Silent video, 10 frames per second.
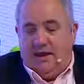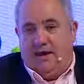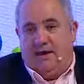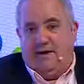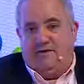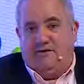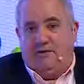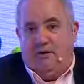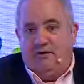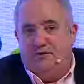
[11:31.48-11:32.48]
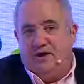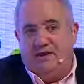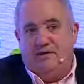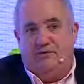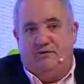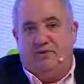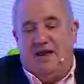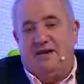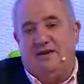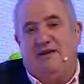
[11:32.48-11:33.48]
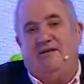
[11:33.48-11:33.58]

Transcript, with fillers: Uh, so altogether, the plan